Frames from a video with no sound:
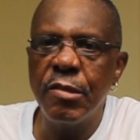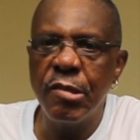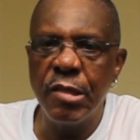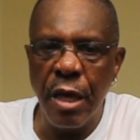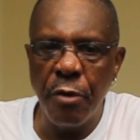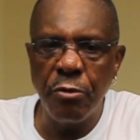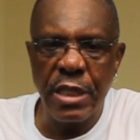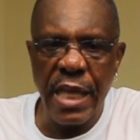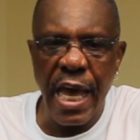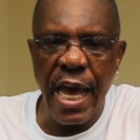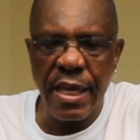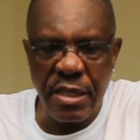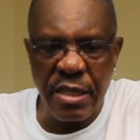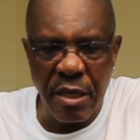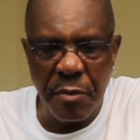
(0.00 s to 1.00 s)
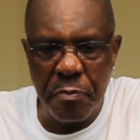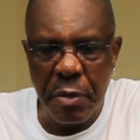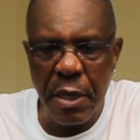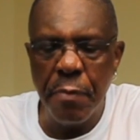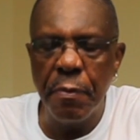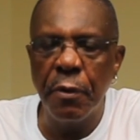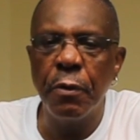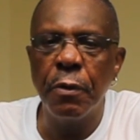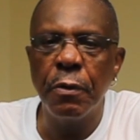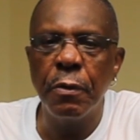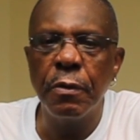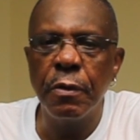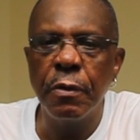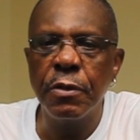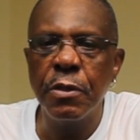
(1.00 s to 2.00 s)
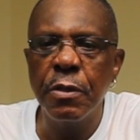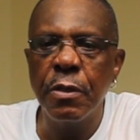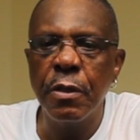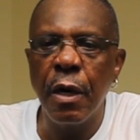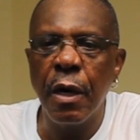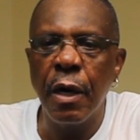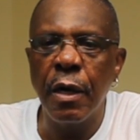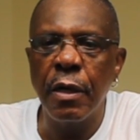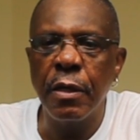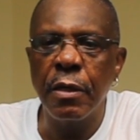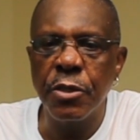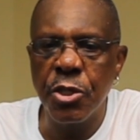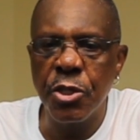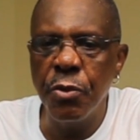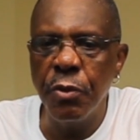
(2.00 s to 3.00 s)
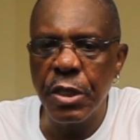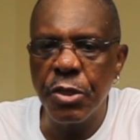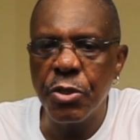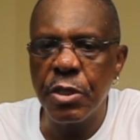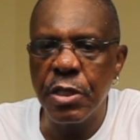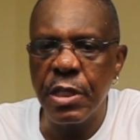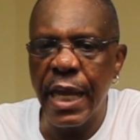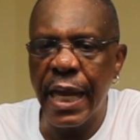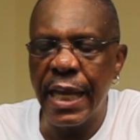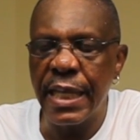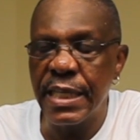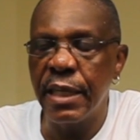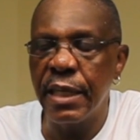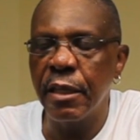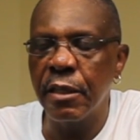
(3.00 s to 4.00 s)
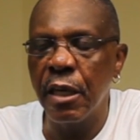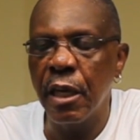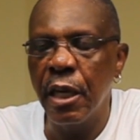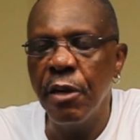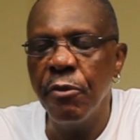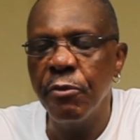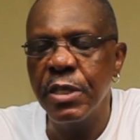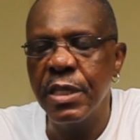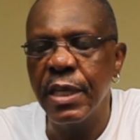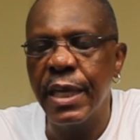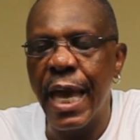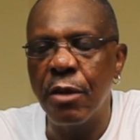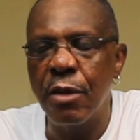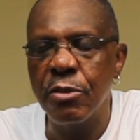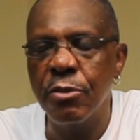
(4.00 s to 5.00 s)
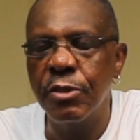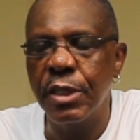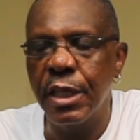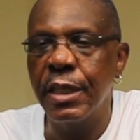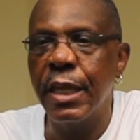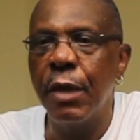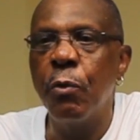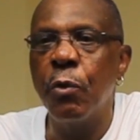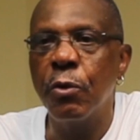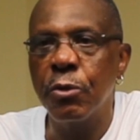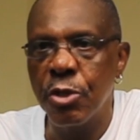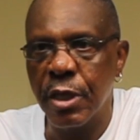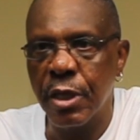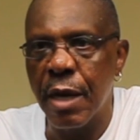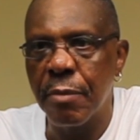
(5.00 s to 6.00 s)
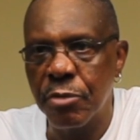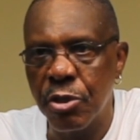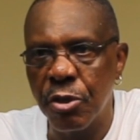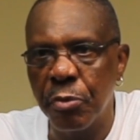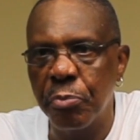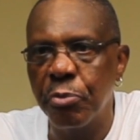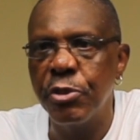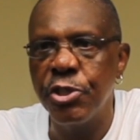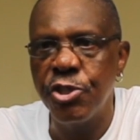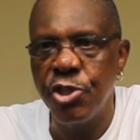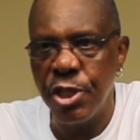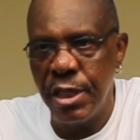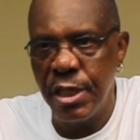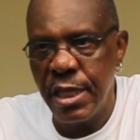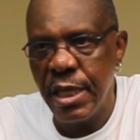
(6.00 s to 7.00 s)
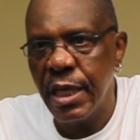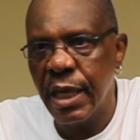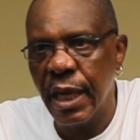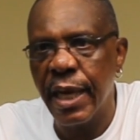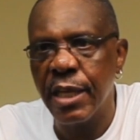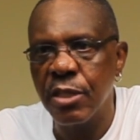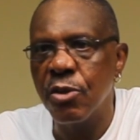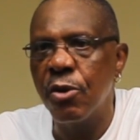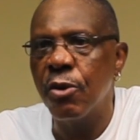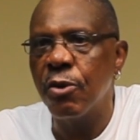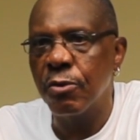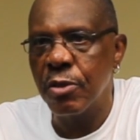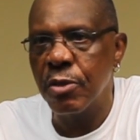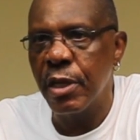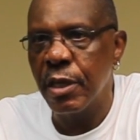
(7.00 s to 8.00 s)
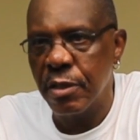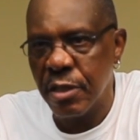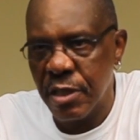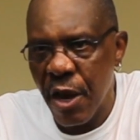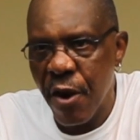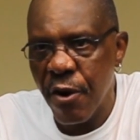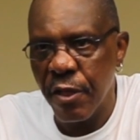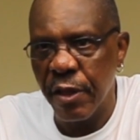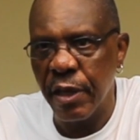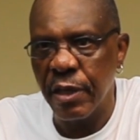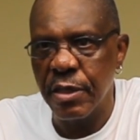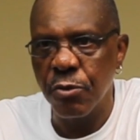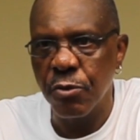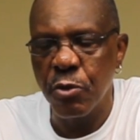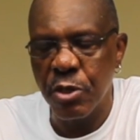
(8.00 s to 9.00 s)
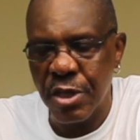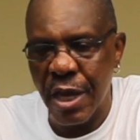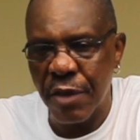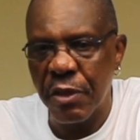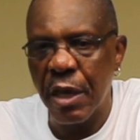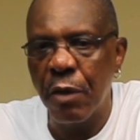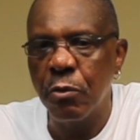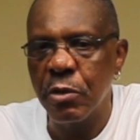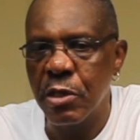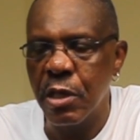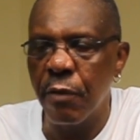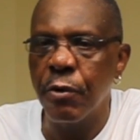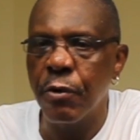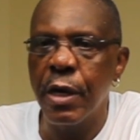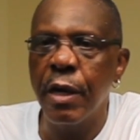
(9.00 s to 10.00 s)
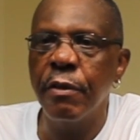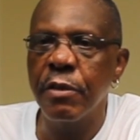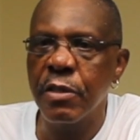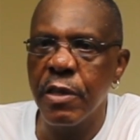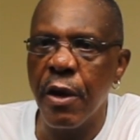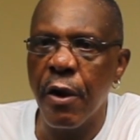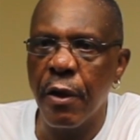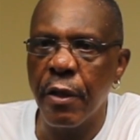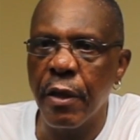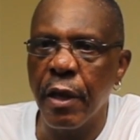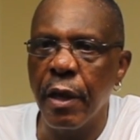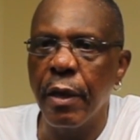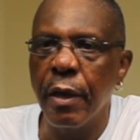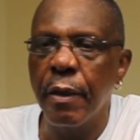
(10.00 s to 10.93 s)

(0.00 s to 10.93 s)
they was asking people, students that attended the Literacy Council, did they want to come to the pre-GED class on Saturdays, which I think was every other Saturday.